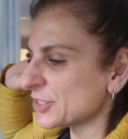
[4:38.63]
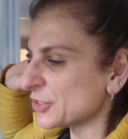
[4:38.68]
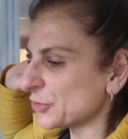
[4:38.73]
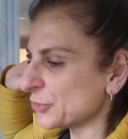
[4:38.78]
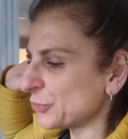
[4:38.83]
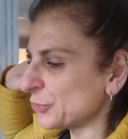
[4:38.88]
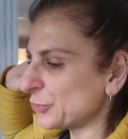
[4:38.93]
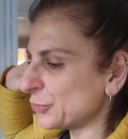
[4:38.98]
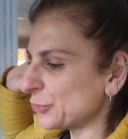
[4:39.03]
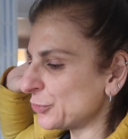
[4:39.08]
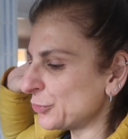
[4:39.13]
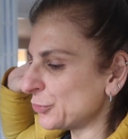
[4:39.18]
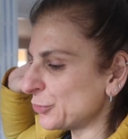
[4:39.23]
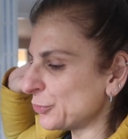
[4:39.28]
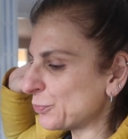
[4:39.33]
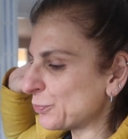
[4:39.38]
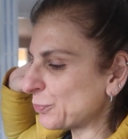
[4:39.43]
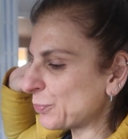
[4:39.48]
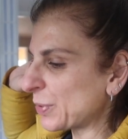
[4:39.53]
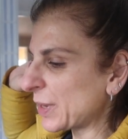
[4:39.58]

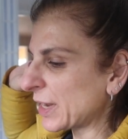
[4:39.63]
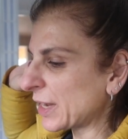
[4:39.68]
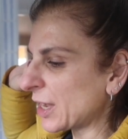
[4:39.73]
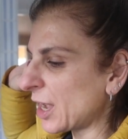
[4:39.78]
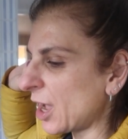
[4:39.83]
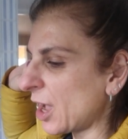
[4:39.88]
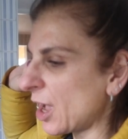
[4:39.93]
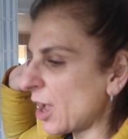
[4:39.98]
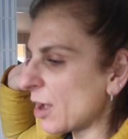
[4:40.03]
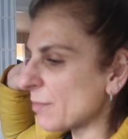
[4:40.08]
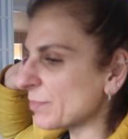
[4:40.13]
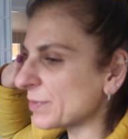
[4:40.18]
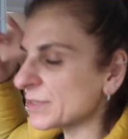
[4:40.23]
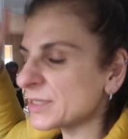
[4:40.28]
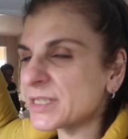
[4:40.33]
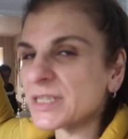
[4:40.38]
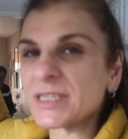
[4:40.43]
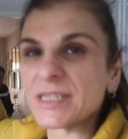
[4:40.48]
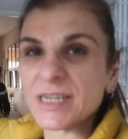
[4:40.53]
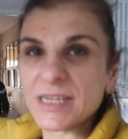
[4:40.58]
to pick up
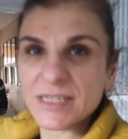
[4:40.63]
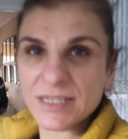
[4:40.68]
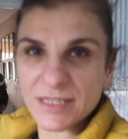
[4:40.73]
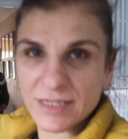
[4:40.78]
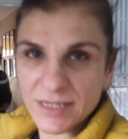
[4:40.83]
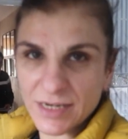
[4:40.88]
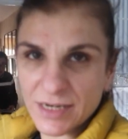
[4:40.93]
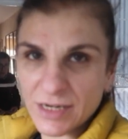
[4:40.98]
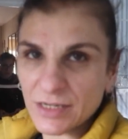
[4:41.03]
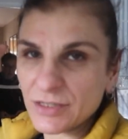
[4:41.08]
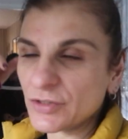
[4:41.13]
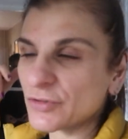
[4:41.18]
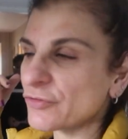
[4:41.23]
today's dinner.